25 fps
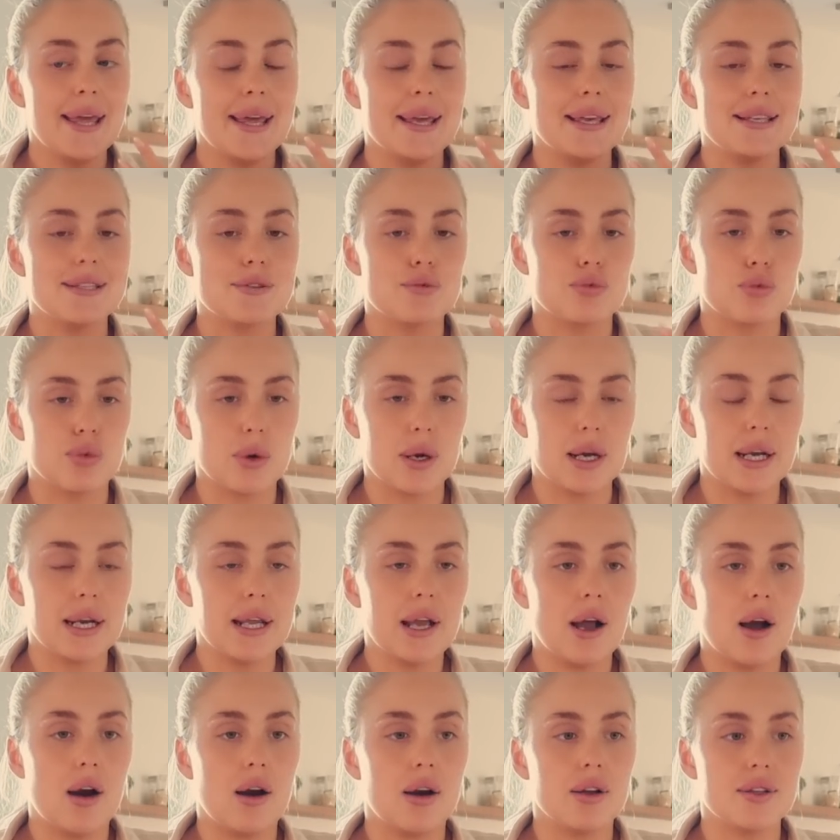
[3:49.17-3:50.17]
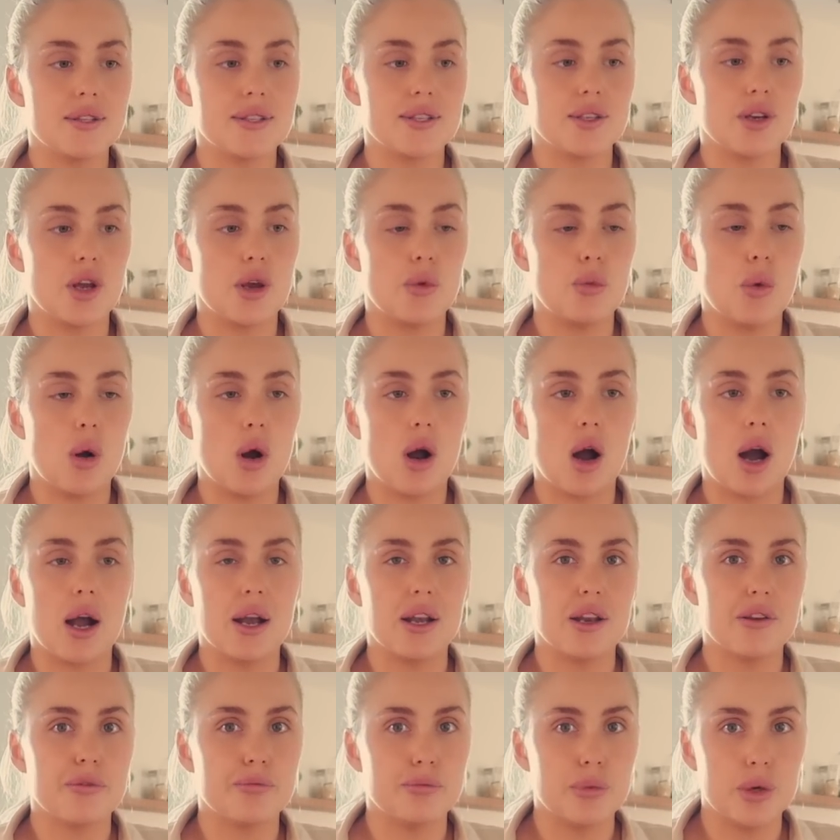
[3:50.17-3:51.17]
it's really hard to know what
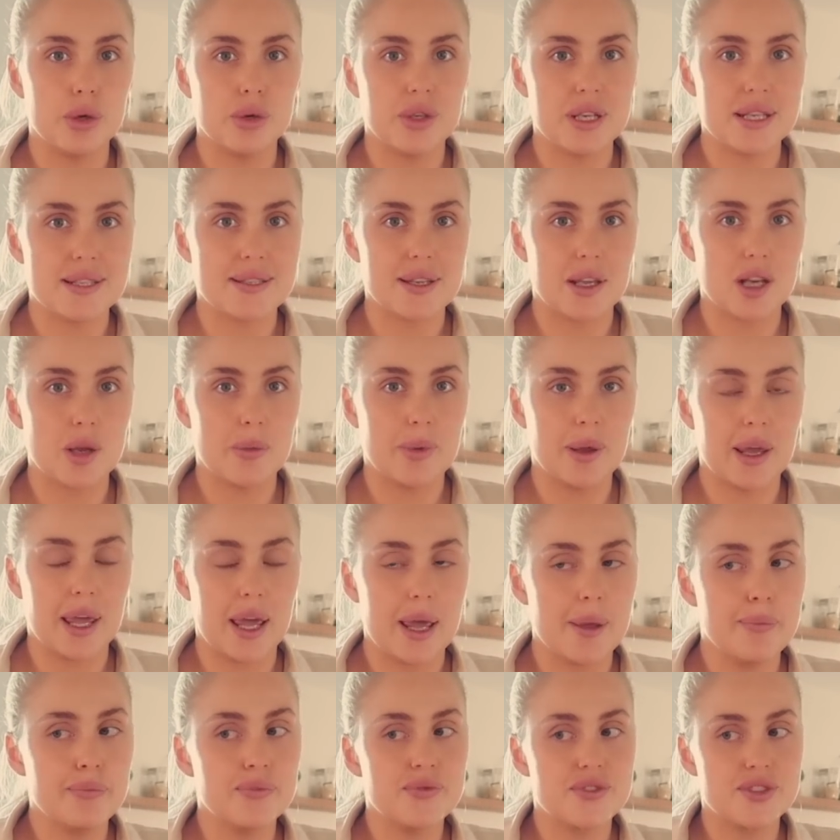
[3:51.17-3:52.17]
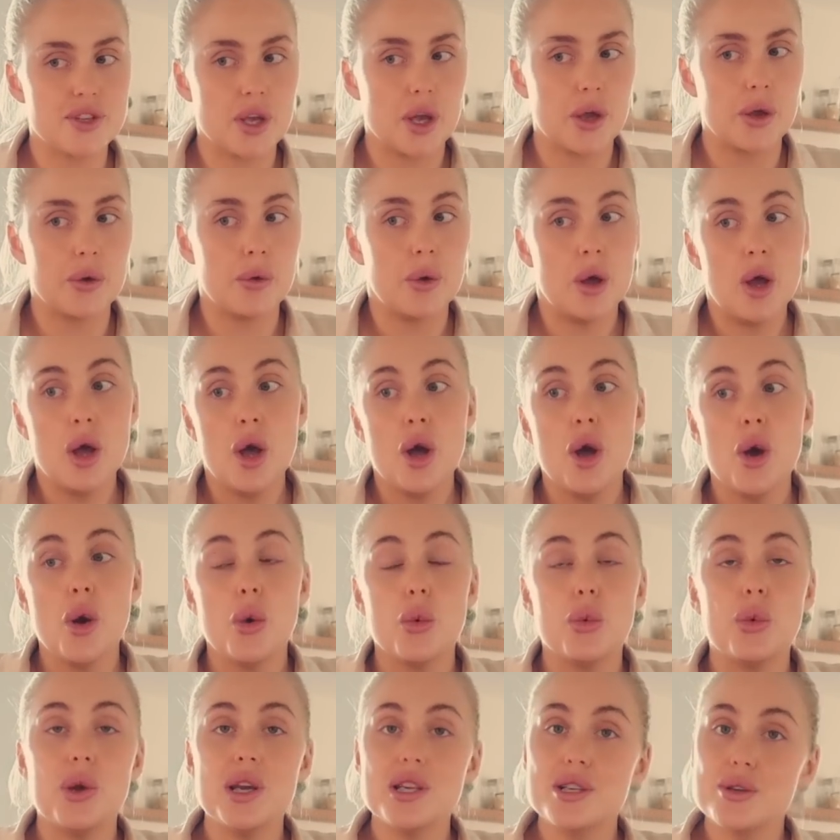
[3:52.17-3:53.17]
kind of mood he's going to be in, so
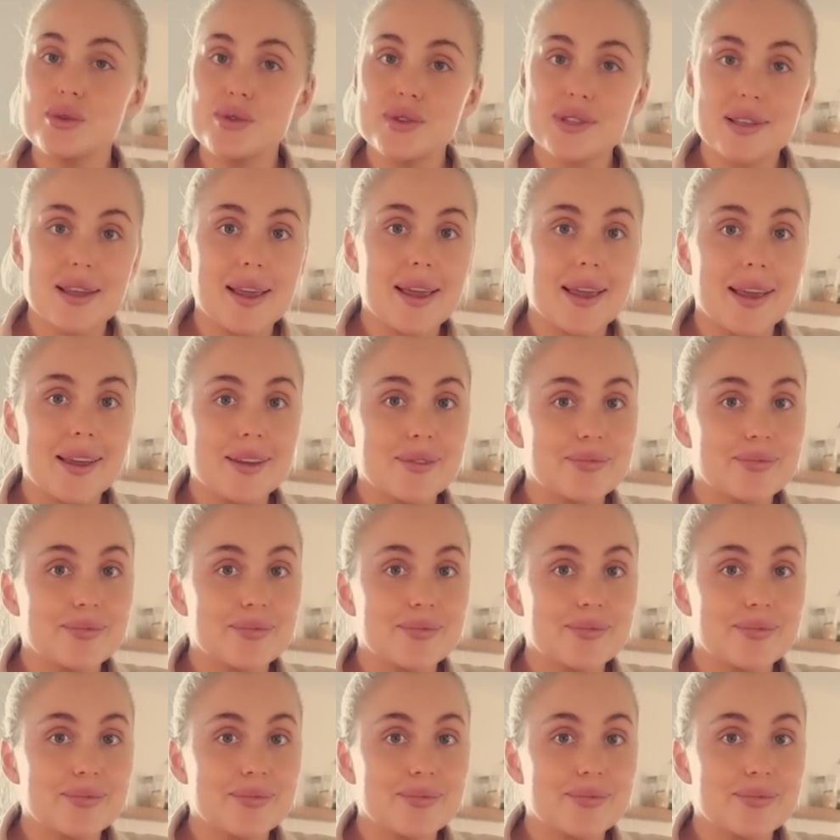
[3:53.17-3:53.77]
we shall see.